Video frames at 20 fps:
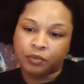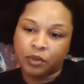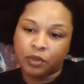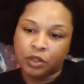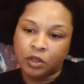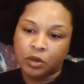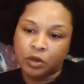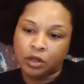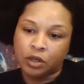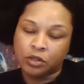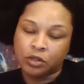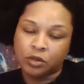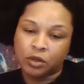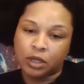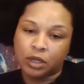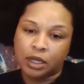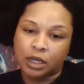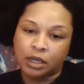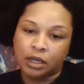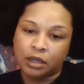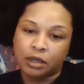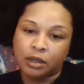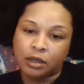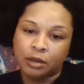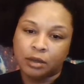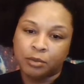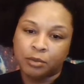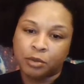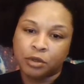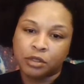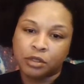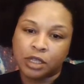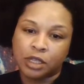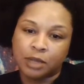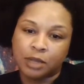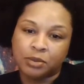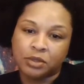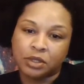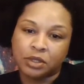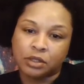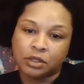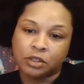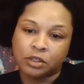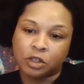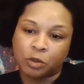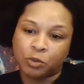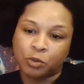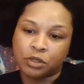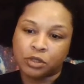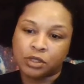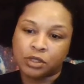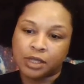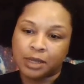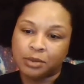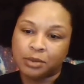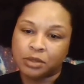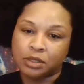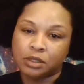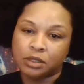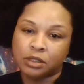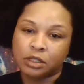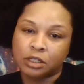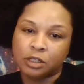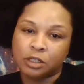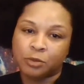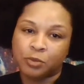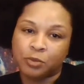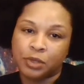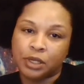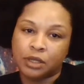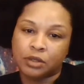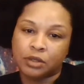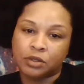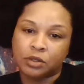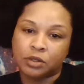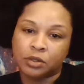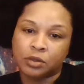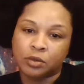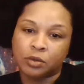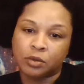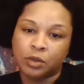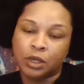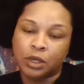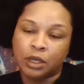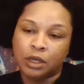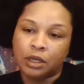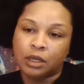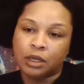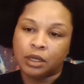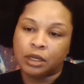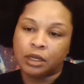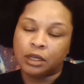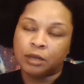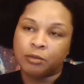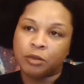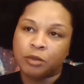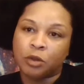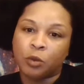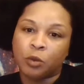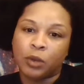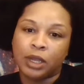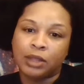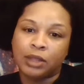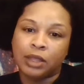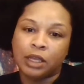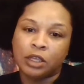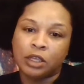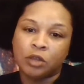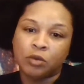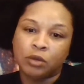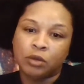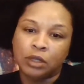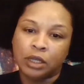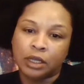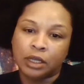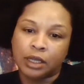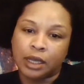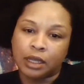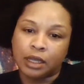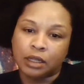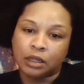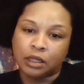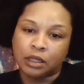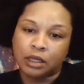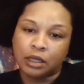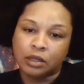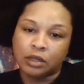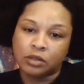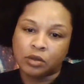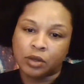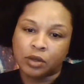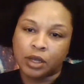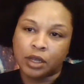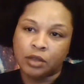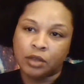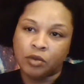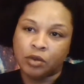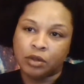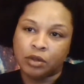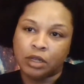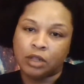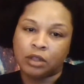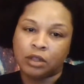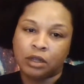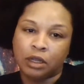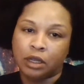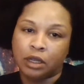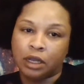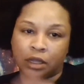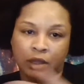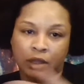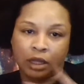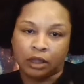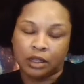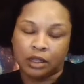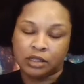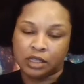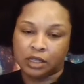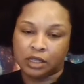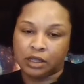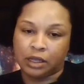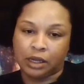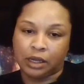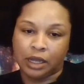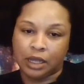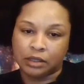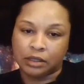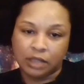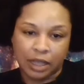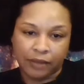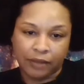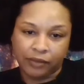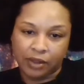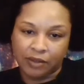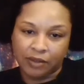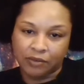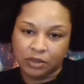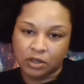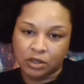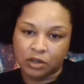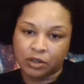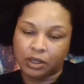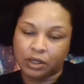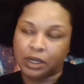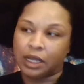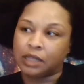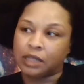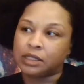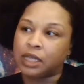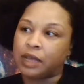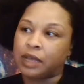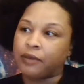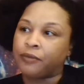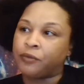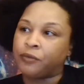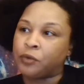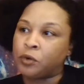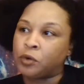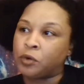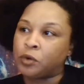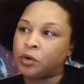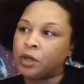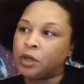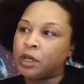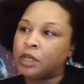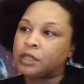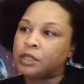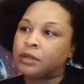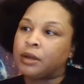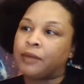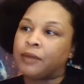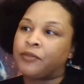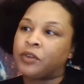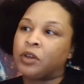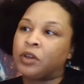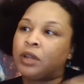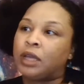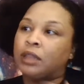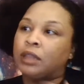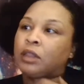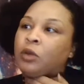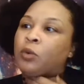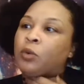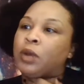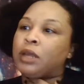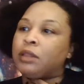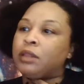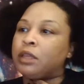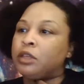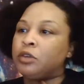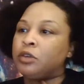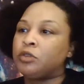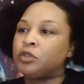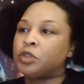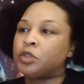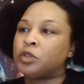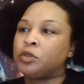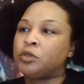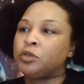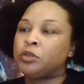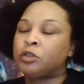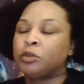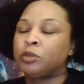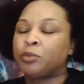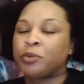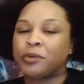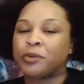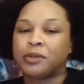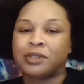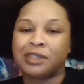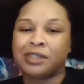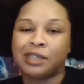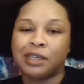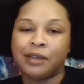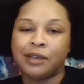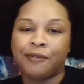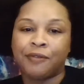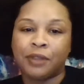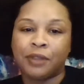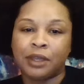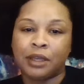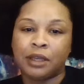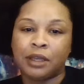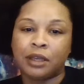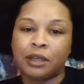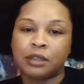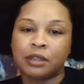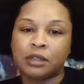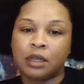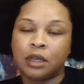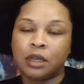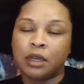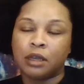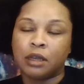you also got perception. So perception just speaks to the way that you look at things. Okay, you can either look at, like they said, the glass half empty or the glass half full. So I feel like the way that you choose to perceive things